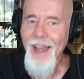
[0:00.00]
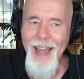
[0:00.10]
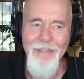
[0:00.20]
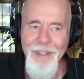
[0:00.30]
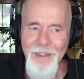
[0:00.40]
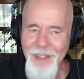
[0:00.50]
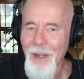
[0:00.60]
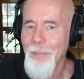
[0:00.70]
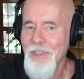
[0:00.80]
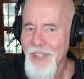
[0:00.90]
Have your
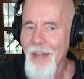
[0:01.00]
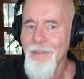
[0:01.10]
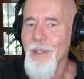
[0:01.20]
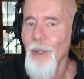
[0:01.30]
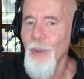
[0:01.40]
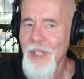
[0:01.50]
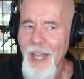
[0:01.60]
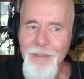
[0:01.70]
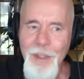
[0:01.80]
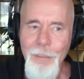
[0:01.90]
therapist, have your coach,
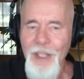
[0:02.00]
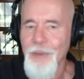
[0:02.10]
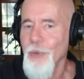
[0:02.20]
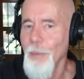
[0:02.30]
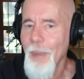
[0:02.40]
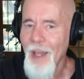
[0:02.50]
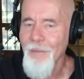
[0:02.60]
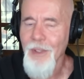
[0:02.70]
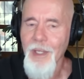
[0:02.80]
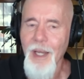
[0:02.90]
have your men's group,
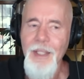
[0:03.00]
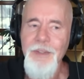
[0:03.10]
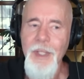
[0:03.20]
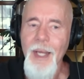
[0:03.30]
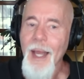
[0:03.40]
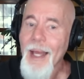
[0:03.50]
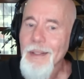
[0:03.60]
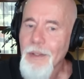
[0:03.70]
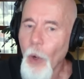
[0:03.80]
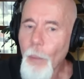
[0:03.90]
have your guys.
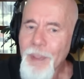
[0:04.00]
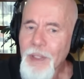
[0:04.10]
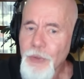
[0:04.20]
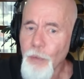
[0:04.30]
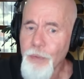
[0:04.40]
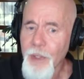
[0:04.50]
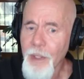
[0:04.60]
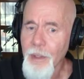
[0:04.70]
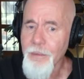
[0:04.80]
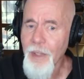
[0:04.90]
Don't be so
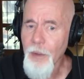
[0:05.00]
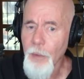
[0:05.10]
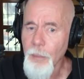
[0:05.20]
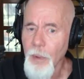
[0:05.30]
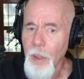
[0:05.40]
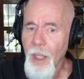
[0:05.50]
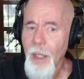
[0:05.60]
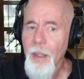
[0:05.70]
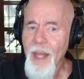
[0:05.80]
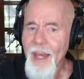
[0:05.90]
friggin' available.
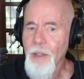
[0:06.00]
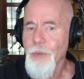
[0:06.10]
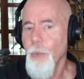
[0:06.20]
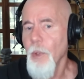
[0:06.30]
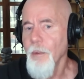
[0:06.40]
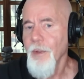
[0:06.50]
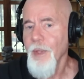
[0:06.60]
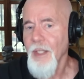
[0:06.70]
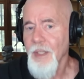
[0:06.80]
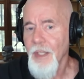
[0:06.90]
That is one of the
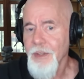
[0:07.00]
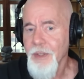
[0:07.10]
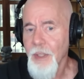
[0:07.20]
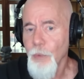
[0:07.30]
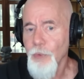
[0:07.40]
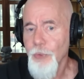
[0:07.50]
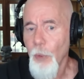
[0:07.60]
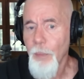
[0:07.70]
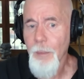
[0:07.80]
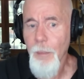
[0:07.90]
things I see with
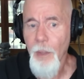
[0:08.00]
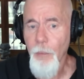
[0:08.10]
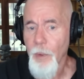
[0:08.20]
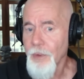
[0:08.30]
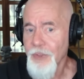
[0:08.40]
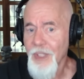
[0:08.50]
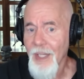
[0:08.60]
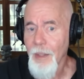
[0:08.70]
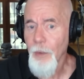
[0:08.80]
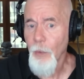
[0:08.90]
so many men, whether it's
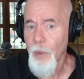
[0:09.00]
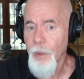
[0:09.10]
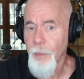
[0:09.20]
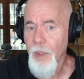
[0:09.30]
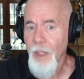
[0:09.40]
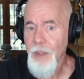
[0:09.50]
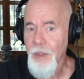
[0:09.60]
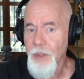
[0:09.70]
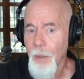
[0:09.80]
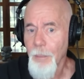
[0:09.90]
dating or in
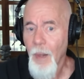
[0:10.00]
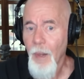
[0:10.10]
relationship.